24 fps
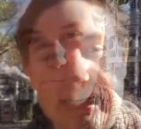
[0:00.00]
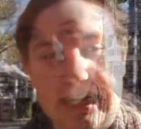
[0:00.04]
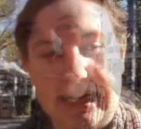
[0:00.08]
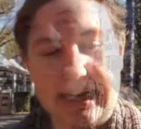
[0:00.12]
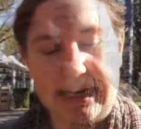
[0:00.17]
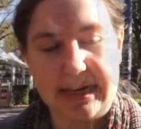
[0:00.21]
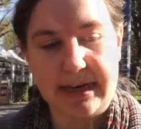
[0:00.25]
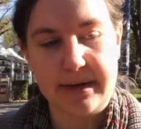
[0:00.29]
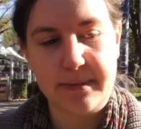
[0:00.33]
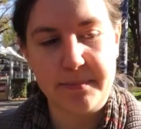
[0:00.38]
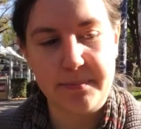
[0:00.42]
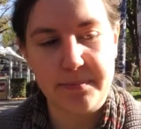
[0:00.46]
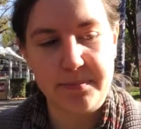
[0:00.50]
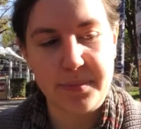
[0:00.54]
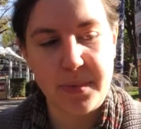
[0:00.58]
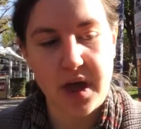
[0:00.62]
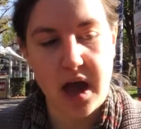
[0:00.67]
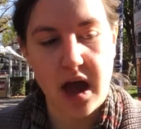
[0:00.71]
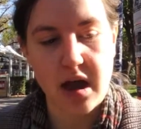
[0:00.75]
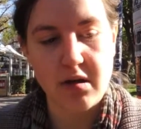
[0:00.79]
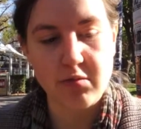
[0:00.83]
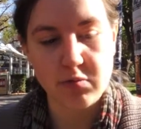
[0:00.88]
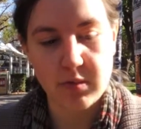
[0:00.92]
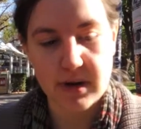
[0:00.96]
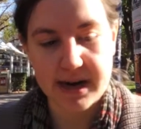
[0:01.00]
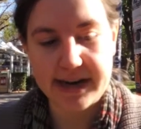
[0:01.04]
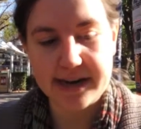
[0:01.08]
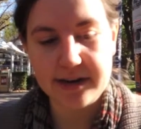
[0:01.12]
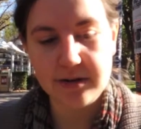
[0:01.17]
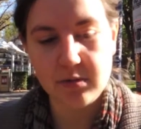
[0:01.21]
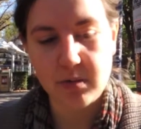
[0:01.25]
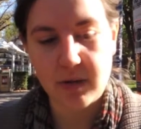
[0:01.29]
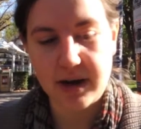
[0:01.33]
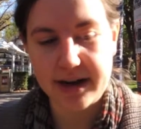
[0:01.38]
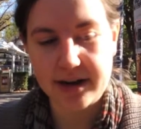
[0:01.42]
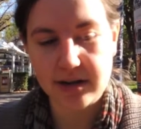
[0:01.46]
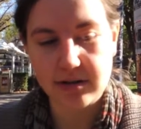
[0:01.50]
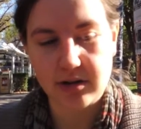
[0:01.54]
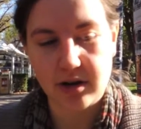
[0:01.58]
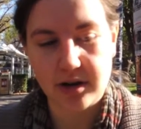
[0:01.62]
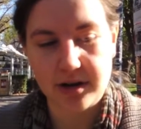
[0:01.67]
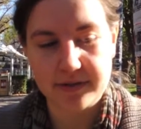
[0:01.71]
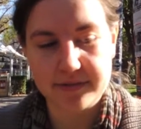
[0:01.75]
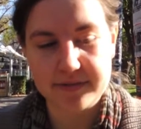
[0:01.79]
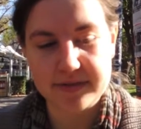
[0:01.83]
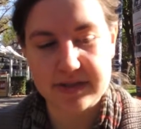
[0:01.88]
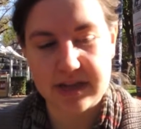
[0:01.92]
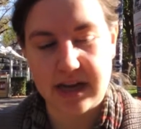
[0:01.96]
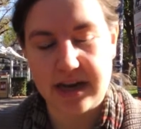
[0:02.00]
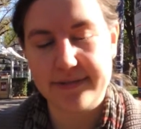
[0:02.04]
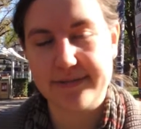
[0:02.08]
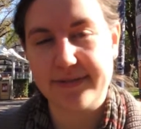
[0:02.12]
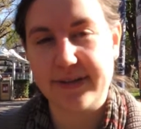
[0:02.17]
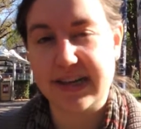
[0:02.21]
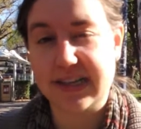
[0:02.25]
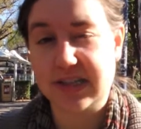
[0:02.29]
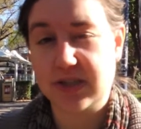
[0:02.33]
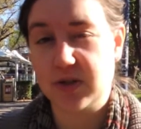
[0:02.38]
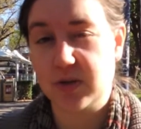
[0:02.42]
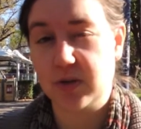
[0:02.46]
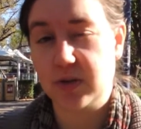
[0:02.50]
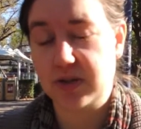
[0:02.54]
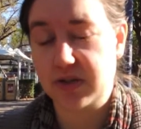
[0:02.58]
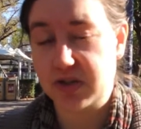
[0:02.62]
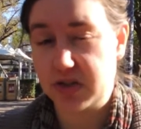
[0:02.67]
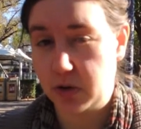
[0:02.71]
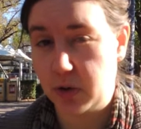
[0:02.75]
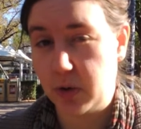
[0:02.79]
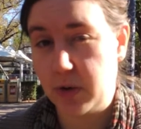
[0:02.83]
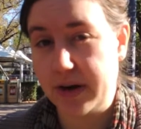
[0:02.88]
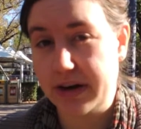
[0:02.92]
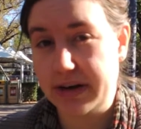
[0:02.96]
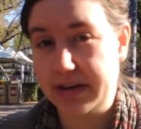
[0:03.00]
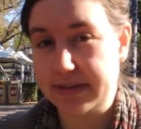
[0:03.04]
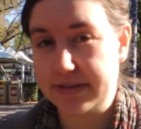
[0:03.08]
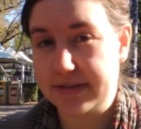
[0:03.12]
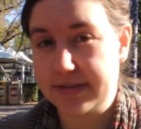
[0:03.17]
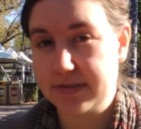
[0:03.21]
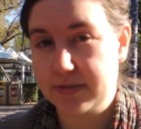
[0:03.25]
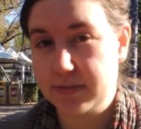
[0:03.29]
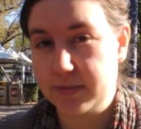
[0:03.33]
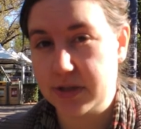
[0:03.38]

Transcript: Um, I read quite a lot of sci-fi short stories,